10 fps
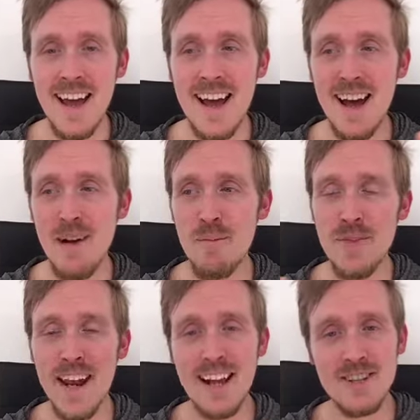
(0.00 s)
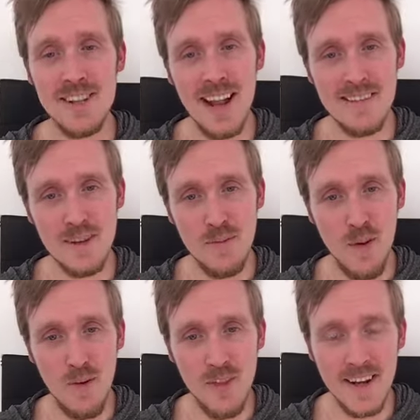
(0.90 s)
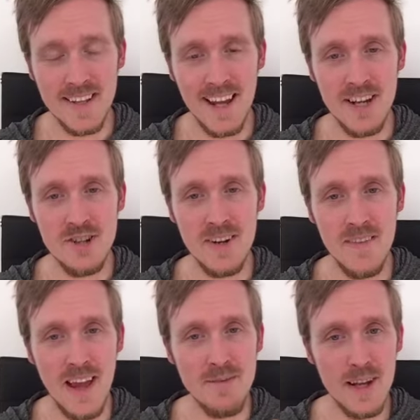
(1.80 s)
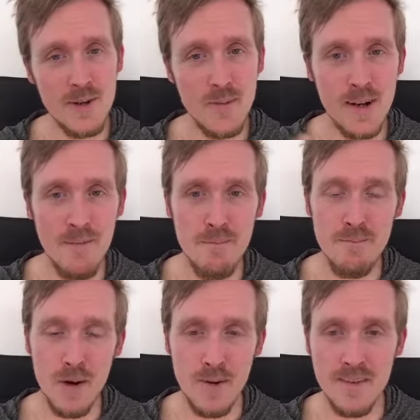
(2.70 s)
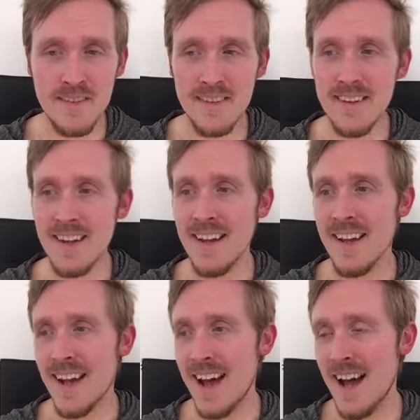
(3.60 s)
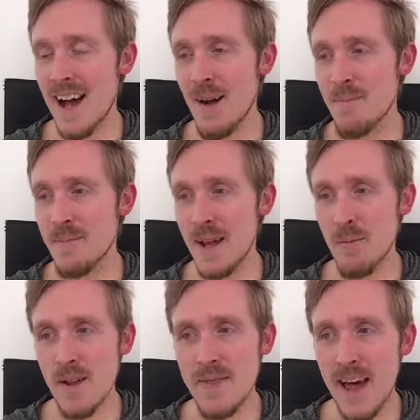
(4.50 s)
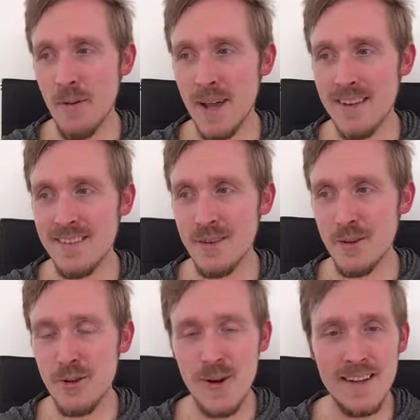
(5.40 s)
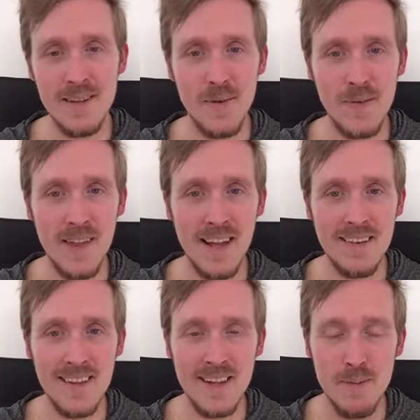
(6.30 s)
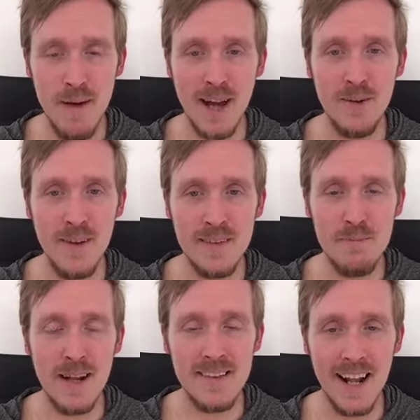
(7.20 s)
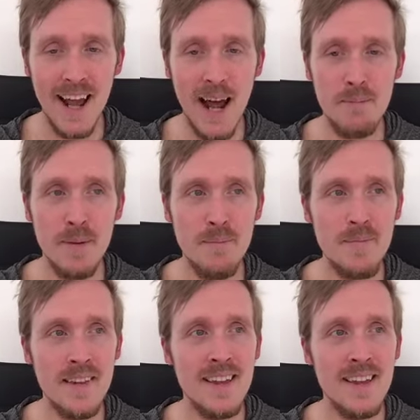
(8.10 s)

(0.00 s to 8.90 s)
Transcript: that actually it asks you for authentication, and they have to enter it in first. And with that, we had to create different things in the background to make that happen.